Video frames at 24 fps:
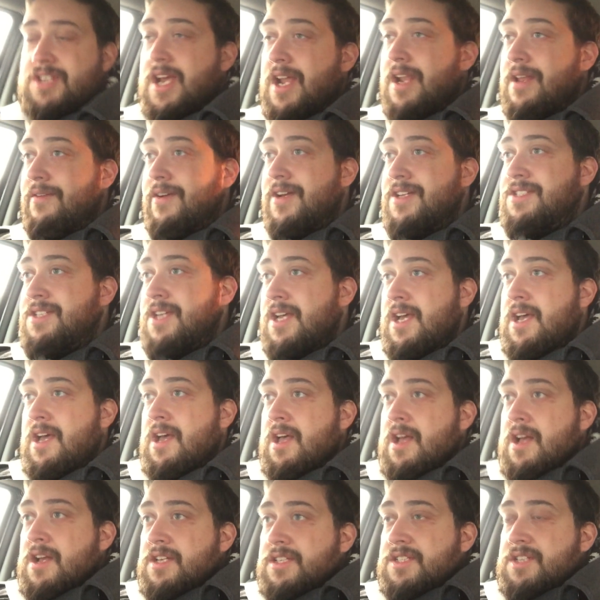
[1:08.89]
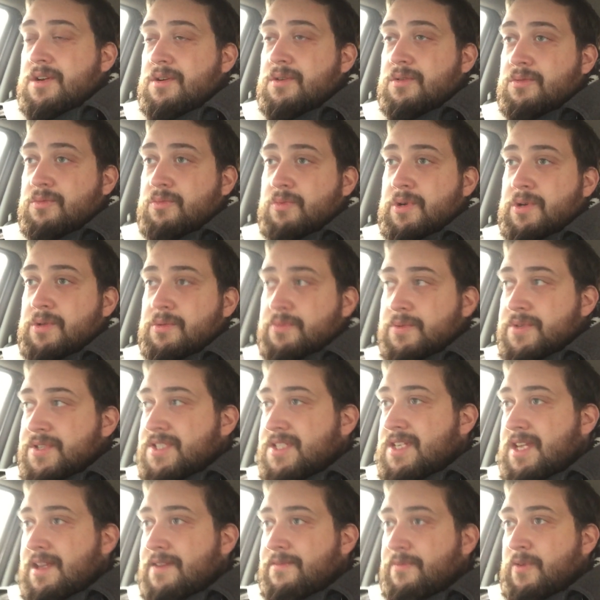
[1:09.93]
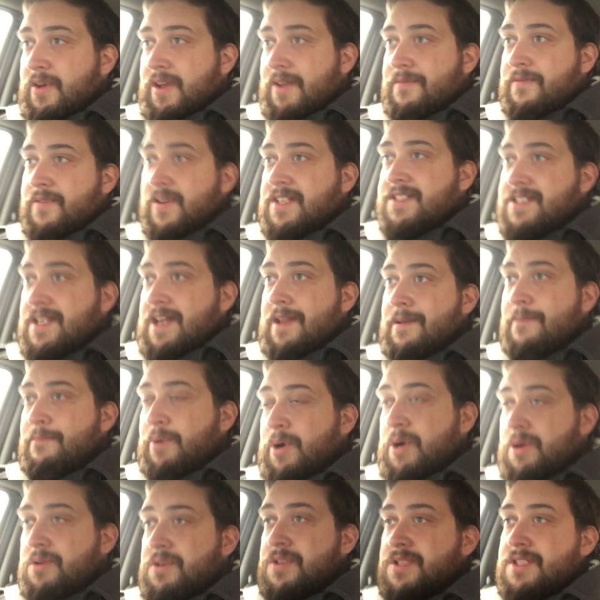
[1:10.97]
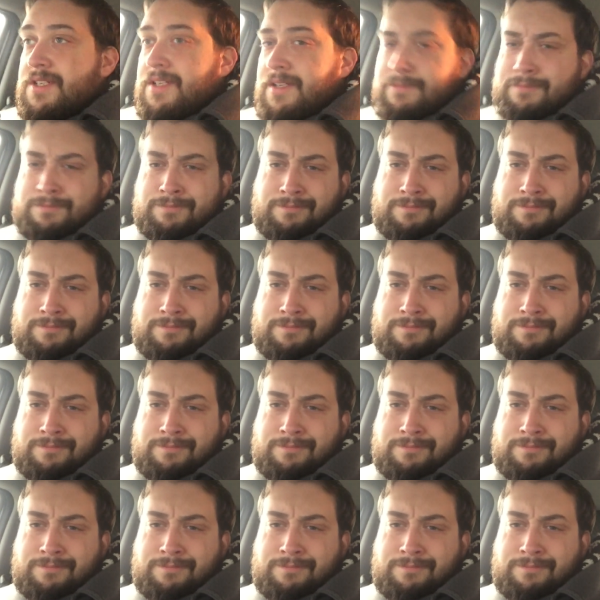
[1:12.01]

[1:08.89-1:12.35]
Anyways, so we'll see if we can fix that in post,